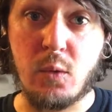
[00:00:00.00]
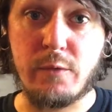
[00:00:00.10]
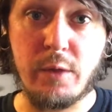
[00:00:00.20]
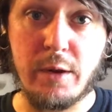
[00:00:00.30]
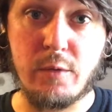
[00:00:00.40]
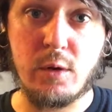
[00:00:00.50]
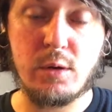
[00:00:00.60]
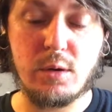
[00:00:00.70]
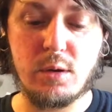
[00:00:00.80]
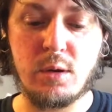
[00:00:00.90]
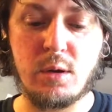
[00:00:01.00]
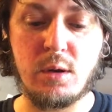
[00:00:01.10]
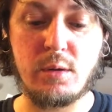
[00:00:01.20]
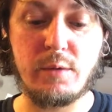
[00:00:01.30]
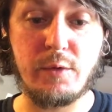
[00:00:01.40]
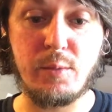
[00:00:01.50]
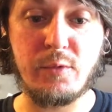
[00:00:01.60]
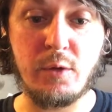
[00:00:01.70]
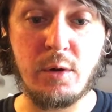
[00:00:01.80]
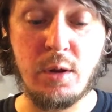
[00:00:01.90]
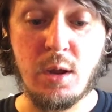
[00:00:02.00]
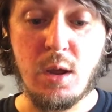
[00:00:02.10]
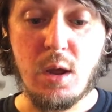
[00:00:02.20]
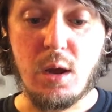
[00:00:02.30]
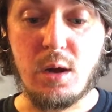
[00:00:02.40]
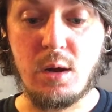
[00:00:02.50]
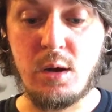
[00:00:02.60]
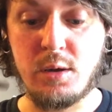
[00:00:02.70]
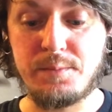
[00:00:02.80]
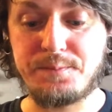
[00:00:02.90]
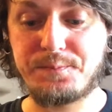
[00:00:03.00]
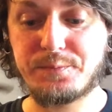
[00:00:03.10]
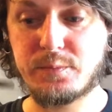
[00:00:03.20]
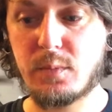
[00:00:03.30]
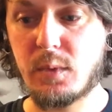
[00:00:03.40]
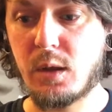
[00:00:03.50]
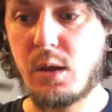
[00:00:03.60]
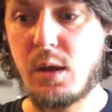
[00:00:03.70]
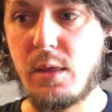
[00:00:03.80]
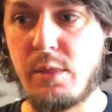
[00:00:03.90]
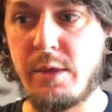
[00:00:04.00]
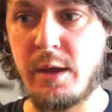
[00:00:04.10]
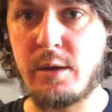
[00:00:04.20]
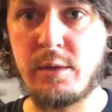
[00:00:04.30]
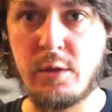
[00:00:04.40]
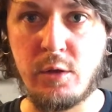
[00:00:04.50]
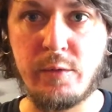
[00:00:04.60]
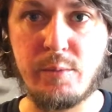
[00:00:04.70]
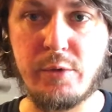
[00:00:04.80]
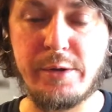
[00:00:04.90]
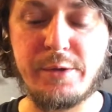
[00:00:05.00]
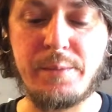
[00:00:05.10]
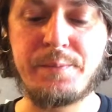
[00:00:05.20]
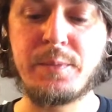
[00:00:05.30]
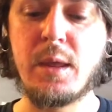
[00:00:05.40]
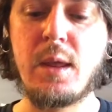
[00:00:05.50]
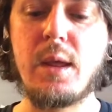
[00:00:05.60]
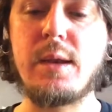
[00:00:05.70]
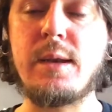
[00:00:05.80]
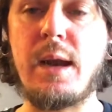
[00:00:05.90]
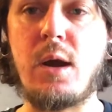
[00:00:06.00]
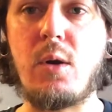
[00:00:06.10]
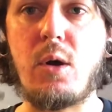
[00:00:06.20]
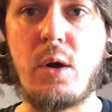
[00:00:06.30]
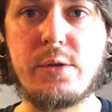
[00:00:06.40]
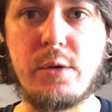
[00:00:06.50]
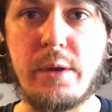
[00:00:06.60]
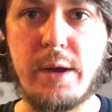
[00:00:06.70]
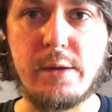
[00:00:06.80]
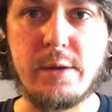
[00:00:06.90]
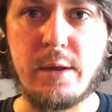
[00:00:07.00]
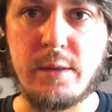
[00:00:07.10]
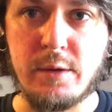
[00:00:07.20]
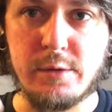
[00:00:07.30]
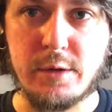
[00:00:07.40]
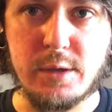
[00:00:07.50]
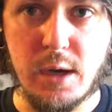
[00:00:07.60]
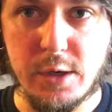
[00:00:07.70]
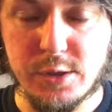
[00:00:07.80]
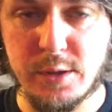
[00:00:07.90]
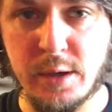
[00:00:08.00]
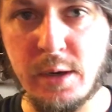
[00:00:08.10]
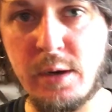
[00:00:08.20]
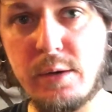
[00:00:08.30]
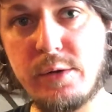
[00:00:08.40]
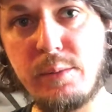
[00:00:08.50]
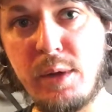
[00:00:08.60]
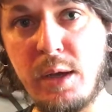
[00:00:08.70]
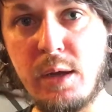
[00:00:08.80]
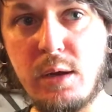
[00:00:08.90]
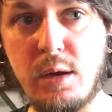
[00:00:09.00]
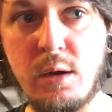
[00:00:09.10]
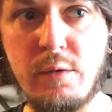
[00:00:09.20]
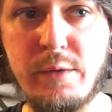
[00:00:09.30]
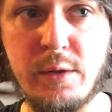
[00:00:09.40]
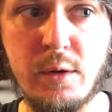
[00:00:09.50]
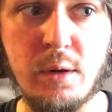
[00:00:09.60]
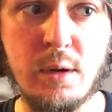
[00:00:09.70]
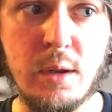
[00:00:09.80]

or flavor, if you prefer, than the Löwen Prisa. Now, also, like I said, there's a touch there, to me, of either